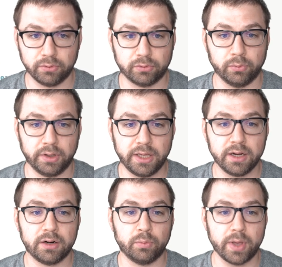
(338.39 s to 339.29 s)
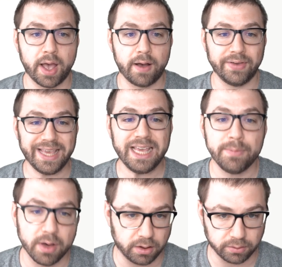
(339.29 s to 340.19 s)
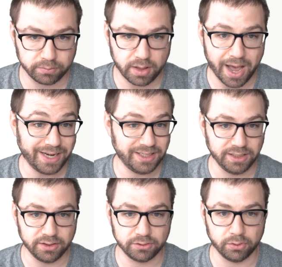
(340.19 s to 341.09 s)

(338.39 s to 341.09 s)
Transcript: so here we have email IDs.